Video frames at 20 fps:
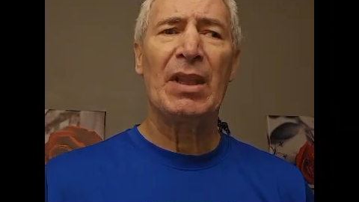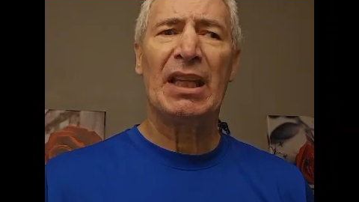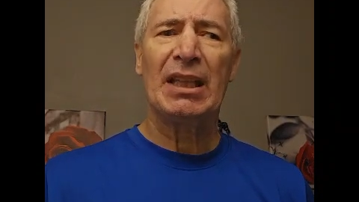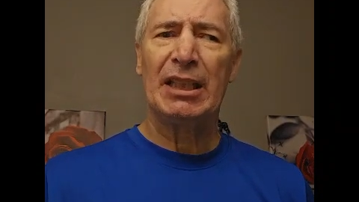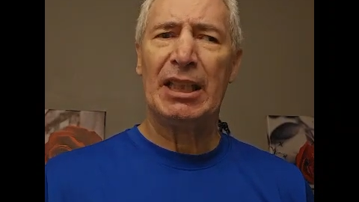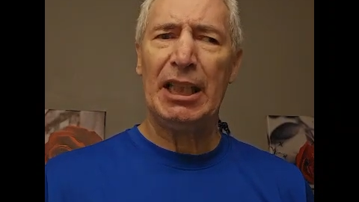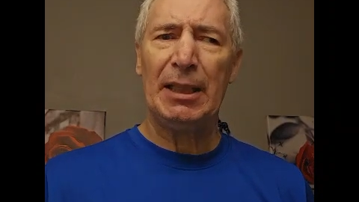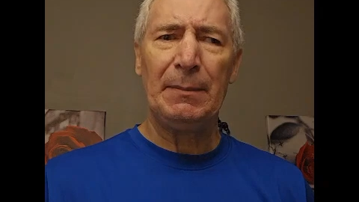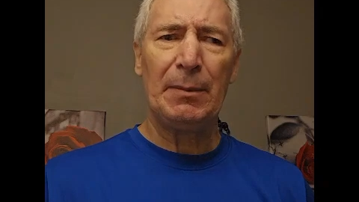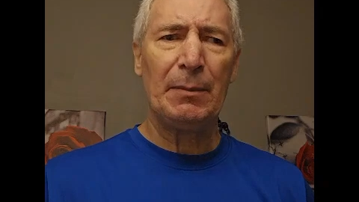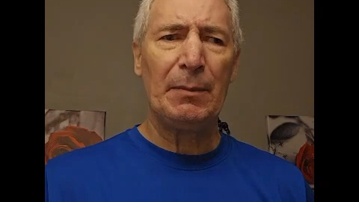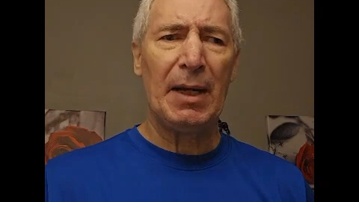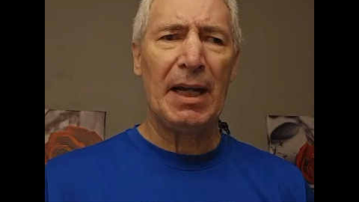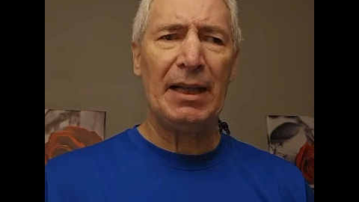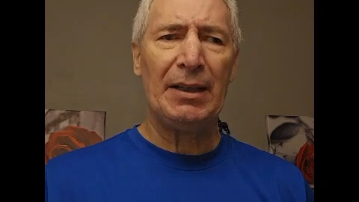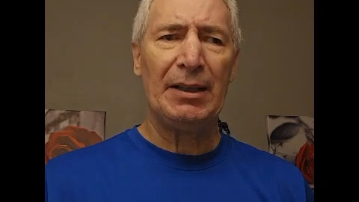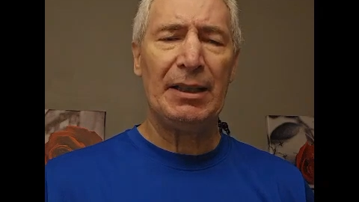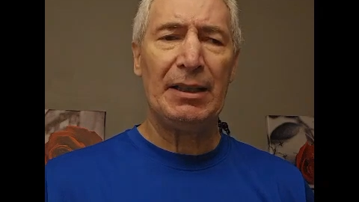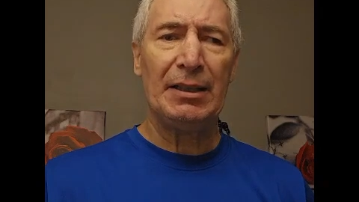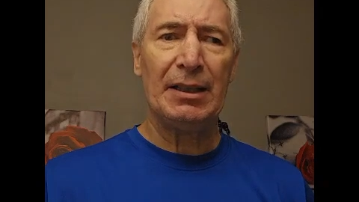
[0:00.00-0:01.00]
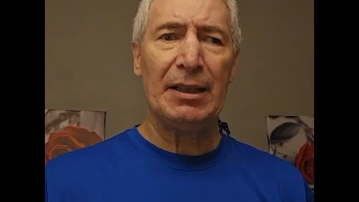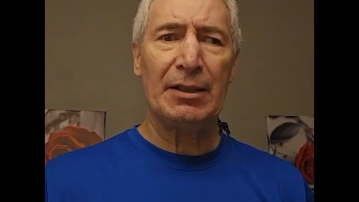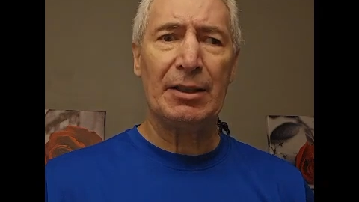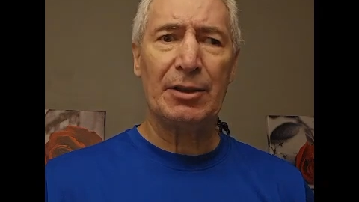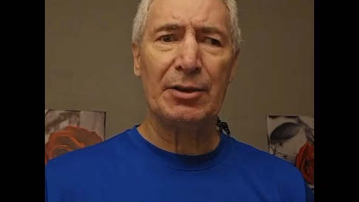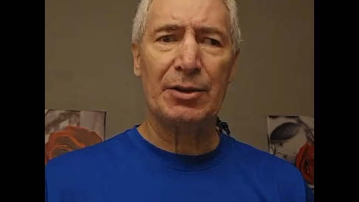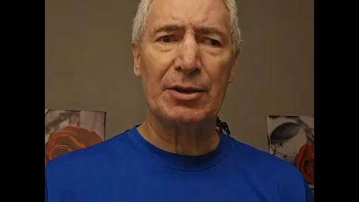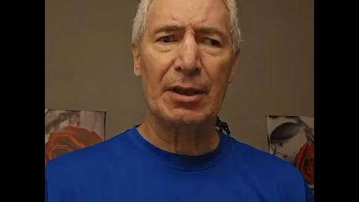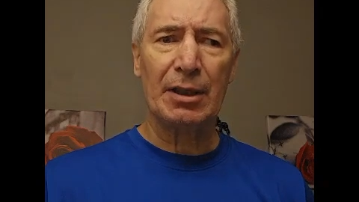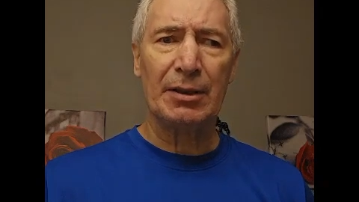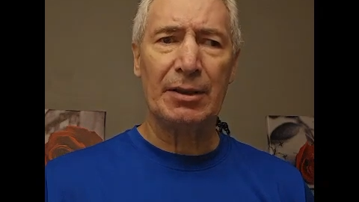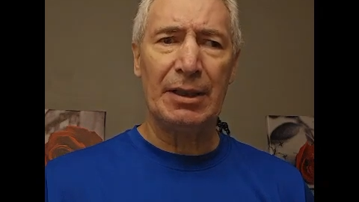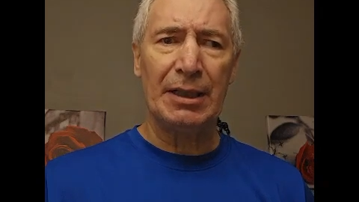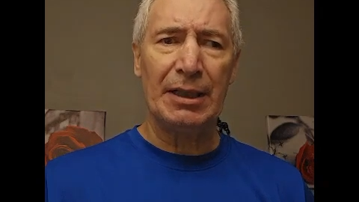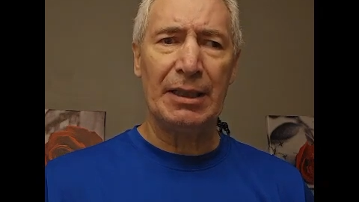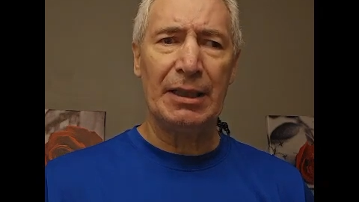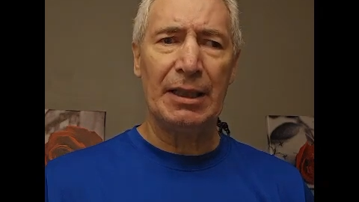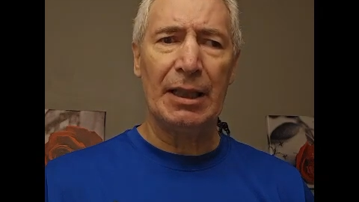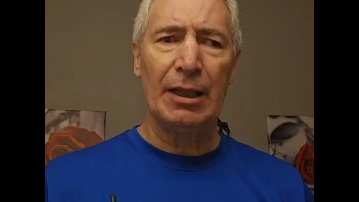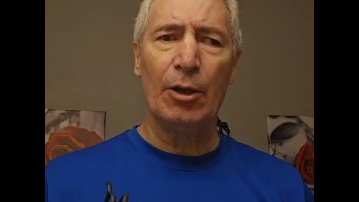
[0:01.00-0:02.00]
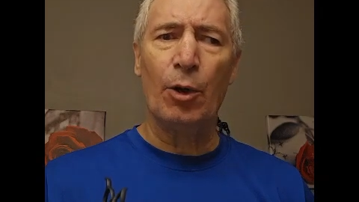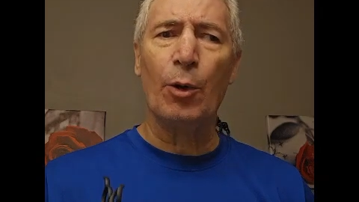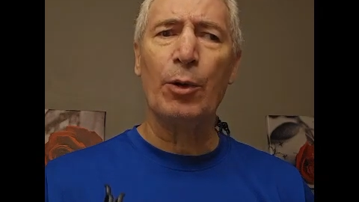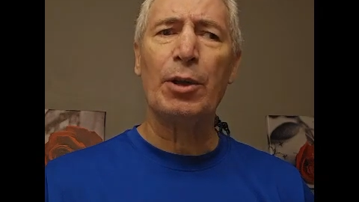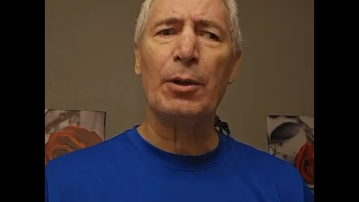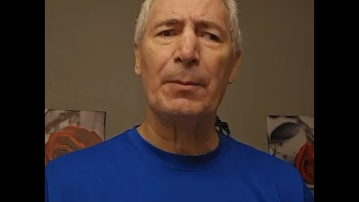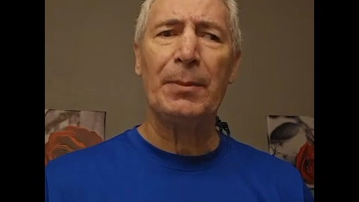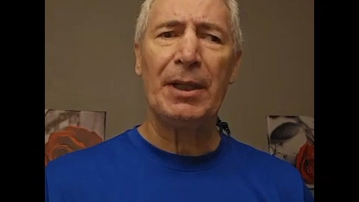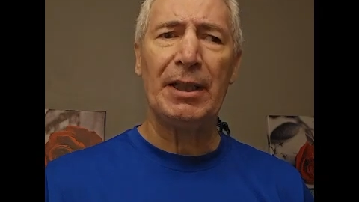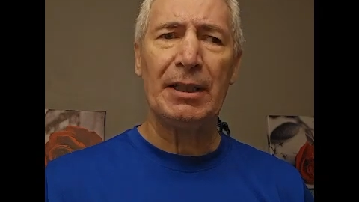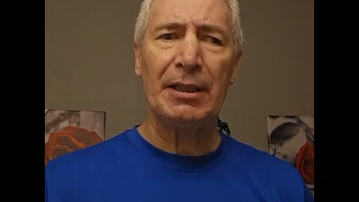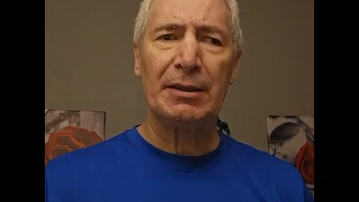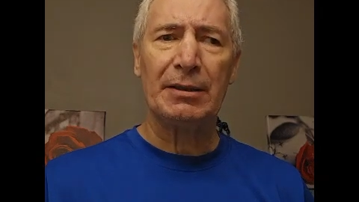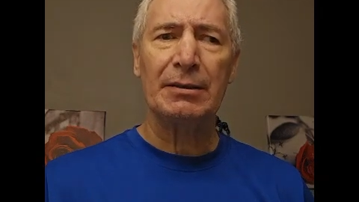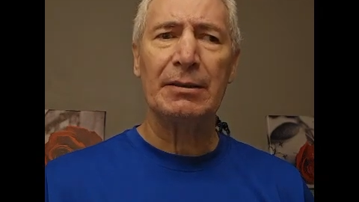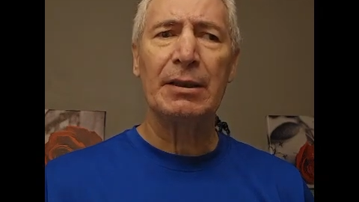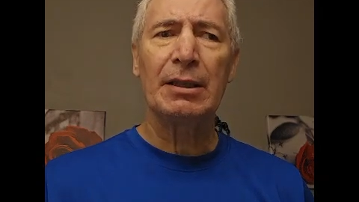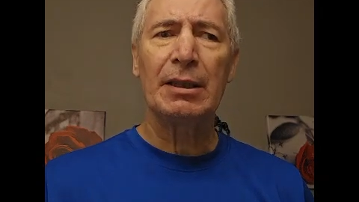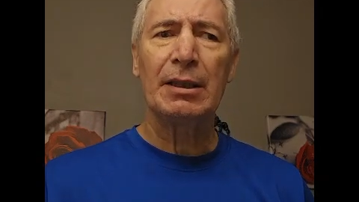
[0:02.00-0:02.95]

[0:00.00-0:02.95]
Keep in mind the orthopedic